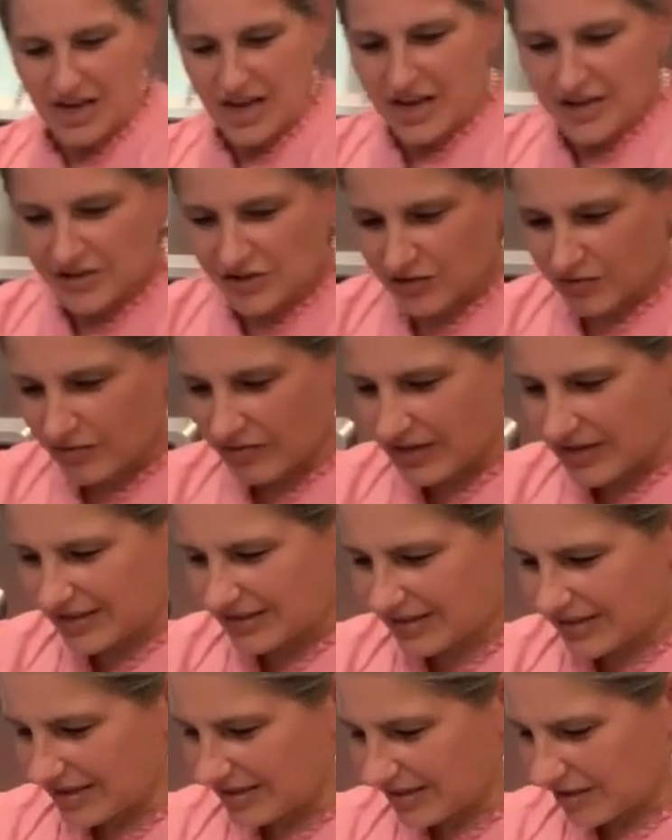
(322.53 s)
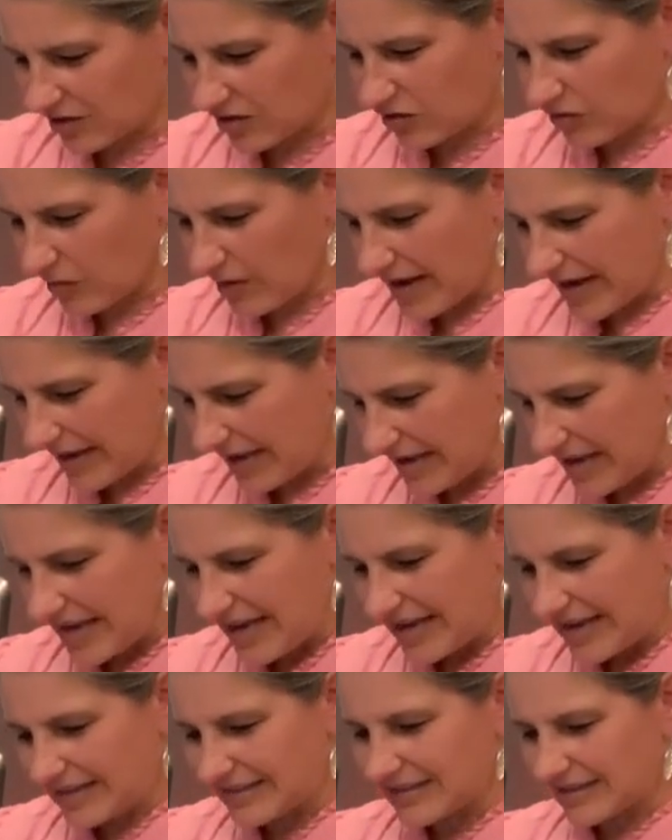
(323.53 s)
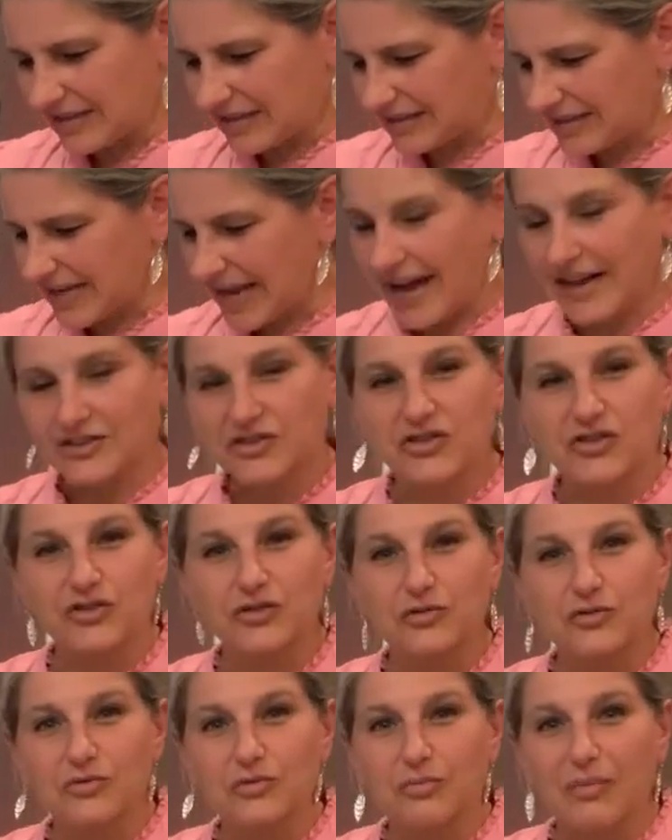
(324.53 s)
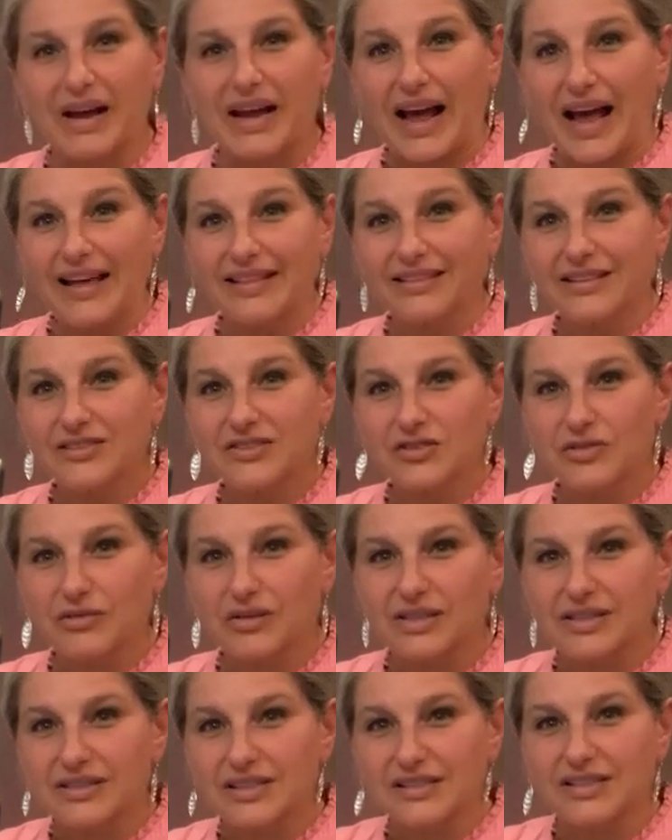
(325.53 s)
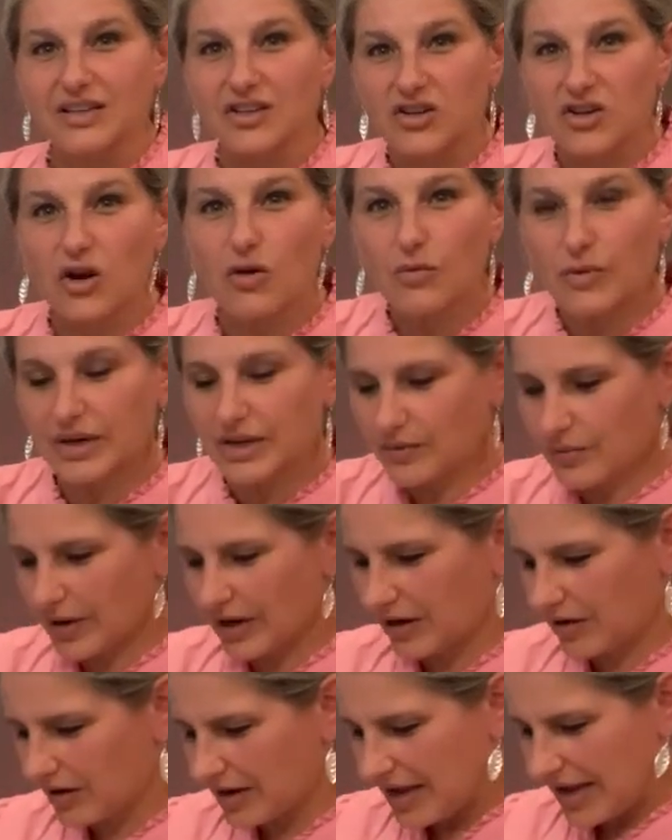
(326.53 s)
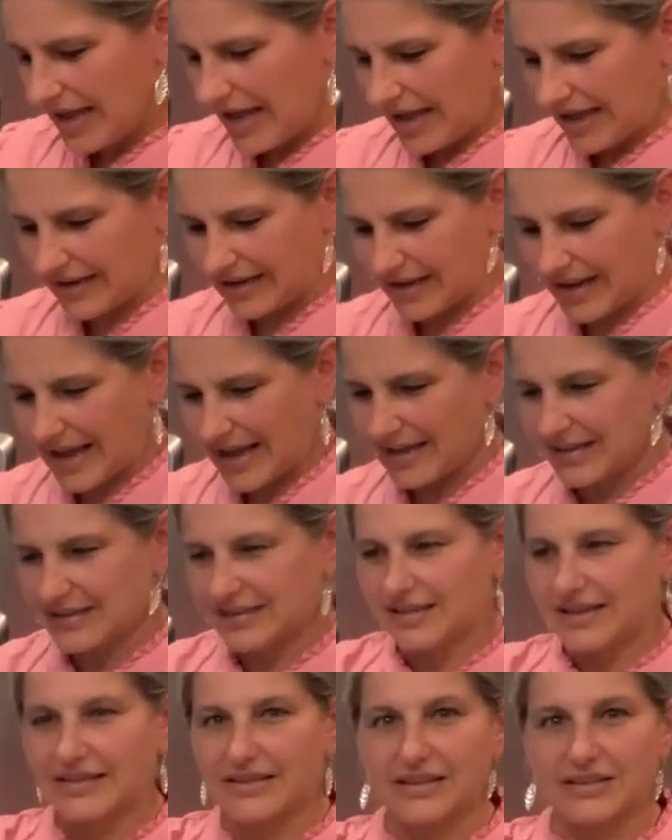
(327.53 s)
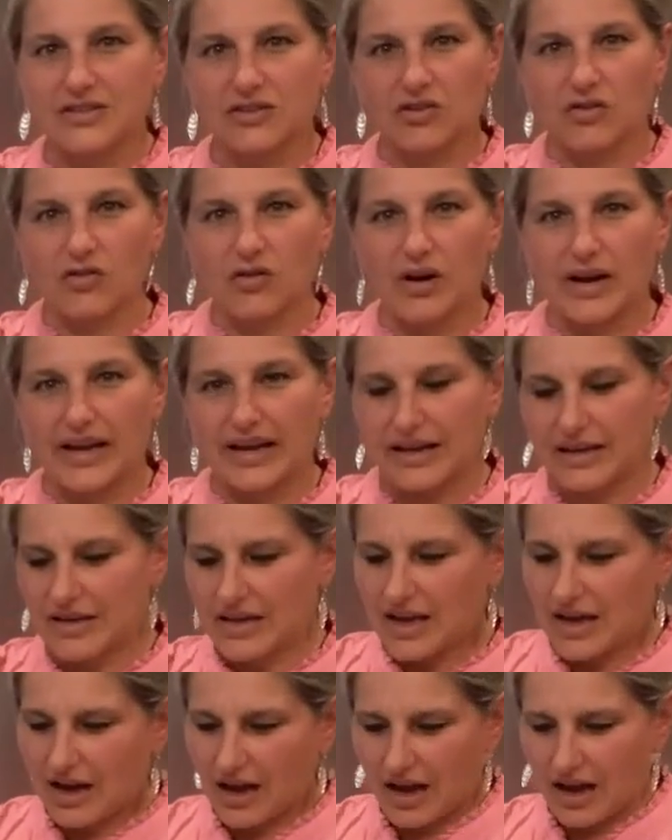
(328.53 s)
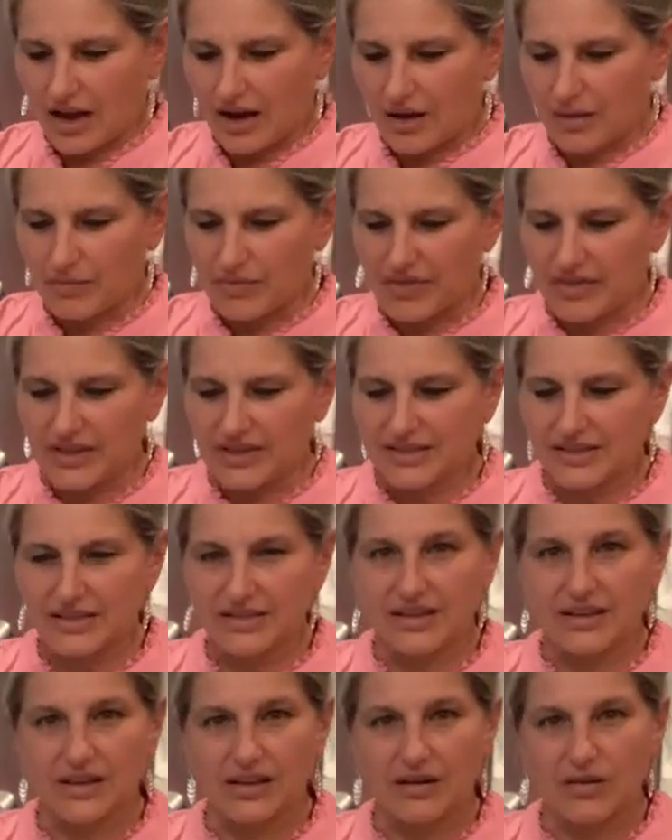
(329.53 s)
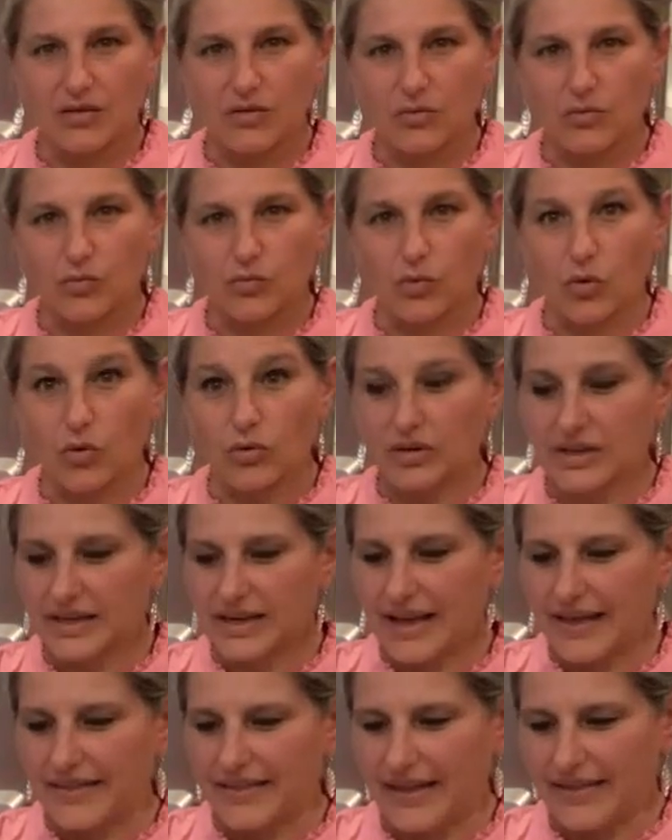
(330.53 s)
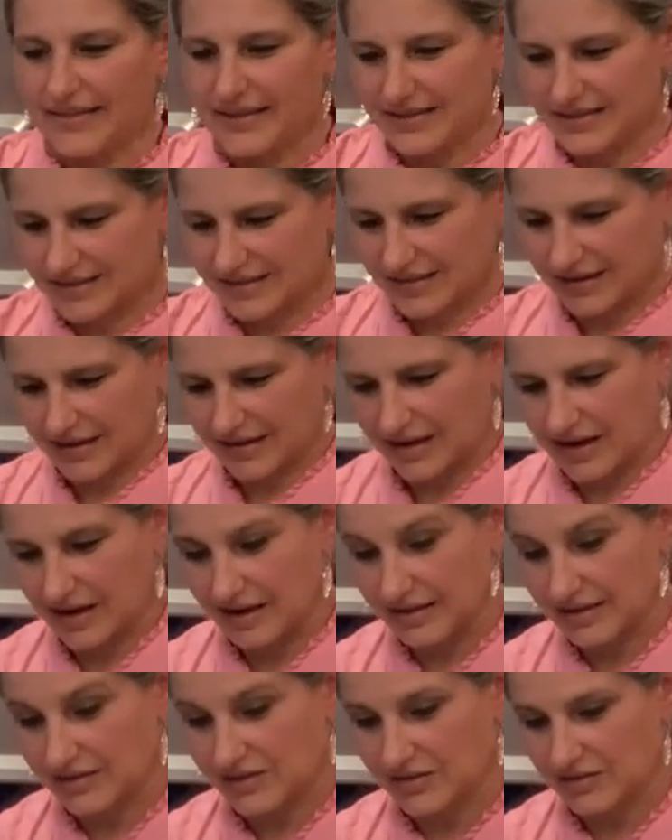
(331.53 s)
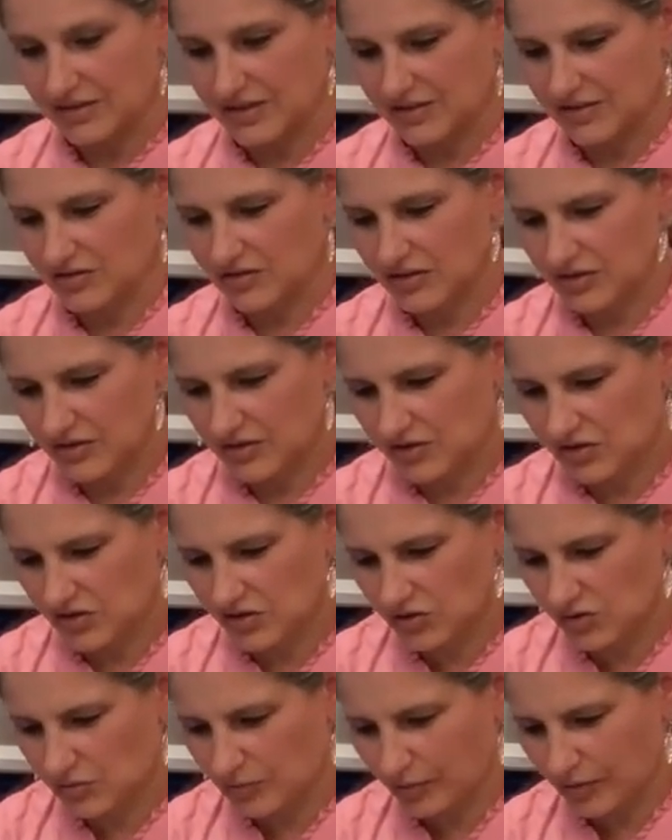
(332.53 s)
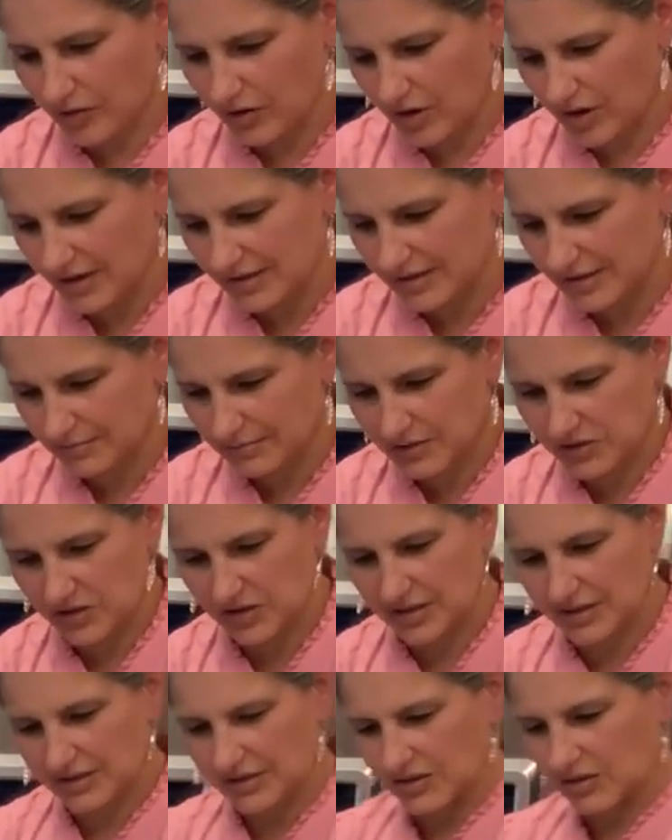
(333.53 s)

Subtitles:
So this is a crank. It's attached to my island so that it doesn't go anywhere, and it has this crank. This is gonna roll it, and then this is gonna cut it. So these are super awesome machines.